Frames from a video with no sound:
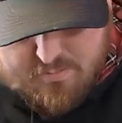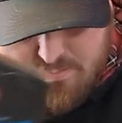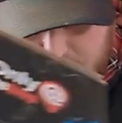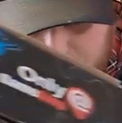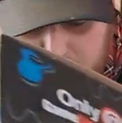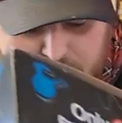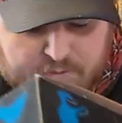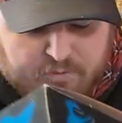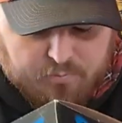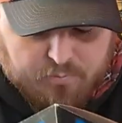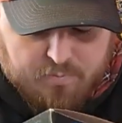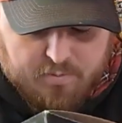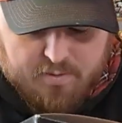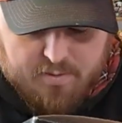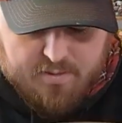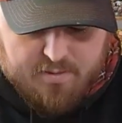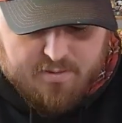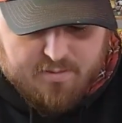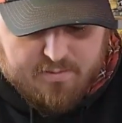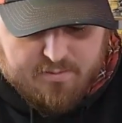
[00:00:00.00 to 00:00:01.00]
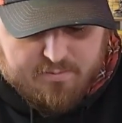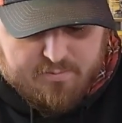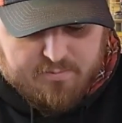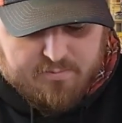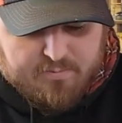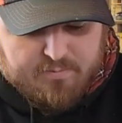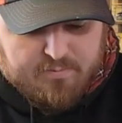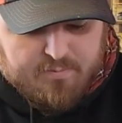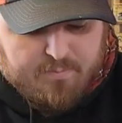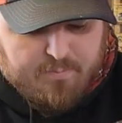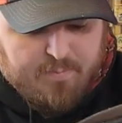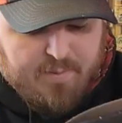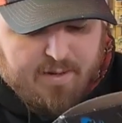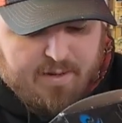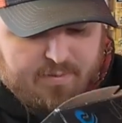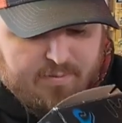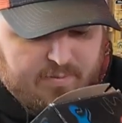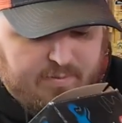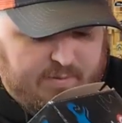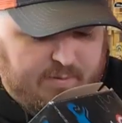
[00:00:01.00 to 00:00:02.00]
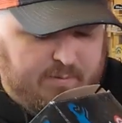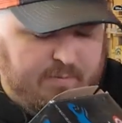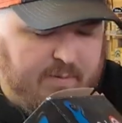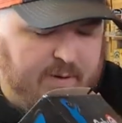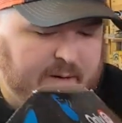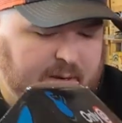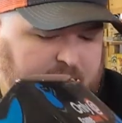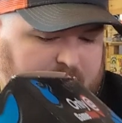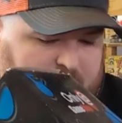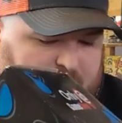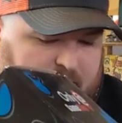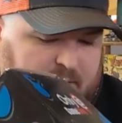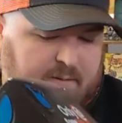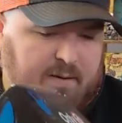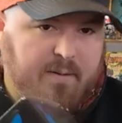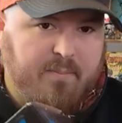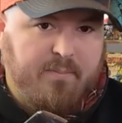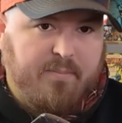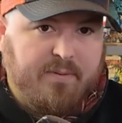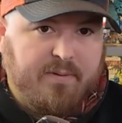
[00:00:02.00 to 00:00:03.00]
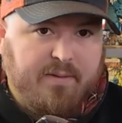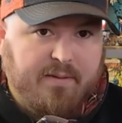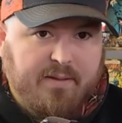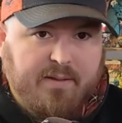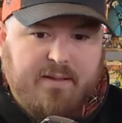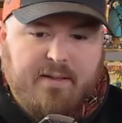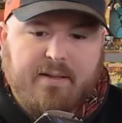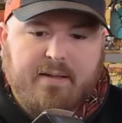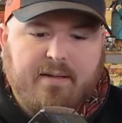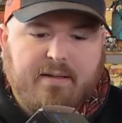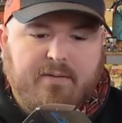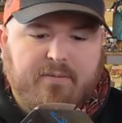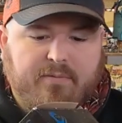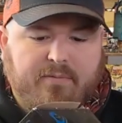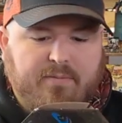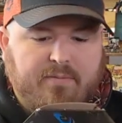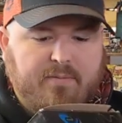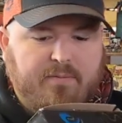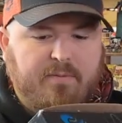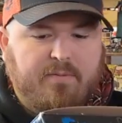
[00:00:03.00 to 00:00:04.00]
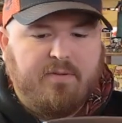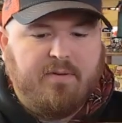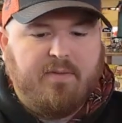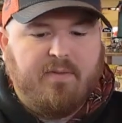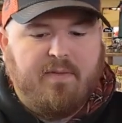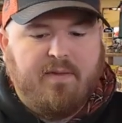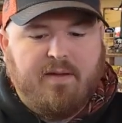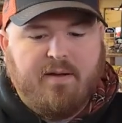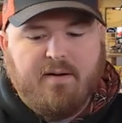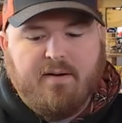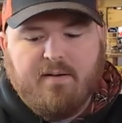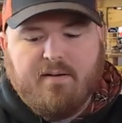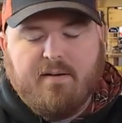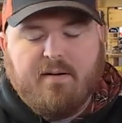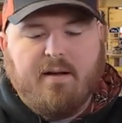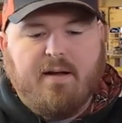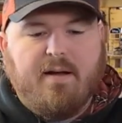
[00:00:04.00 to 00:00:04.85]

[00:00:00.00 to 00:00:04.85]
So this was the main thing right here, I believe, was in there.